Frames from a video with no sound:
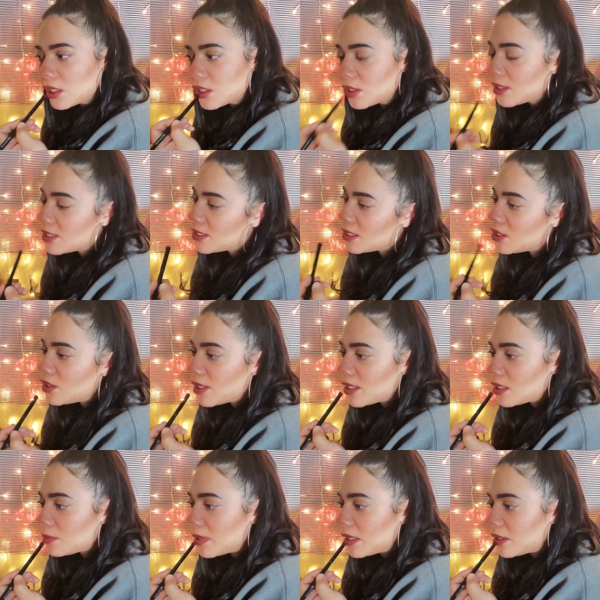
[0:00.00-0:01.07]
So in a sense, you
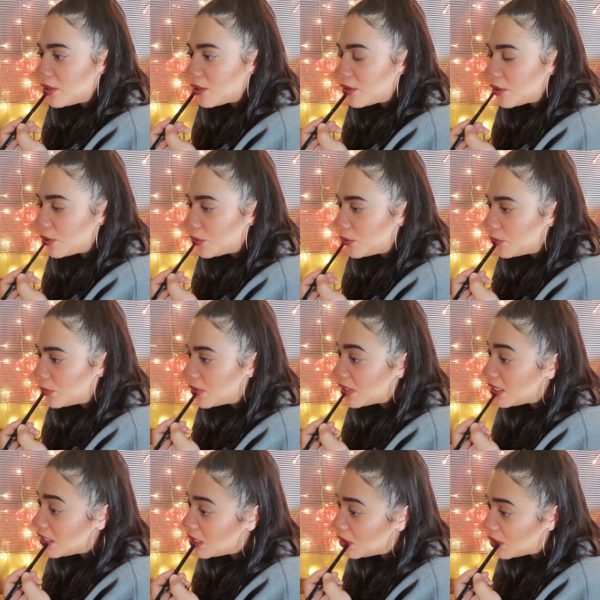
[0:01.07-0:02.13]
get to make your own
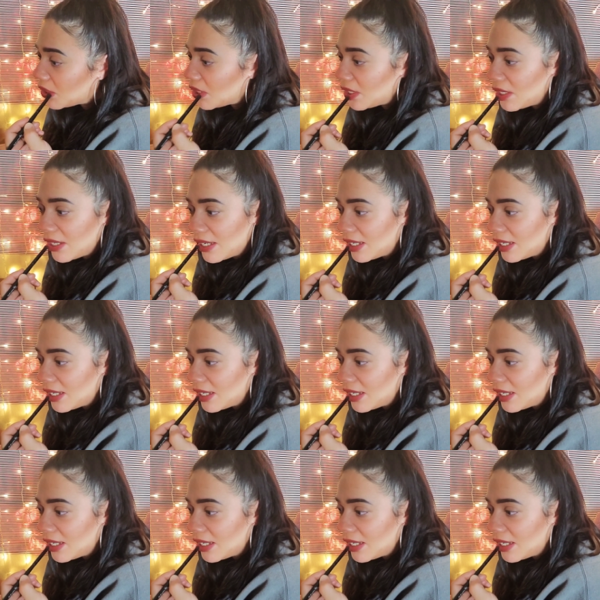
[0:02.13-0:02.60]
color,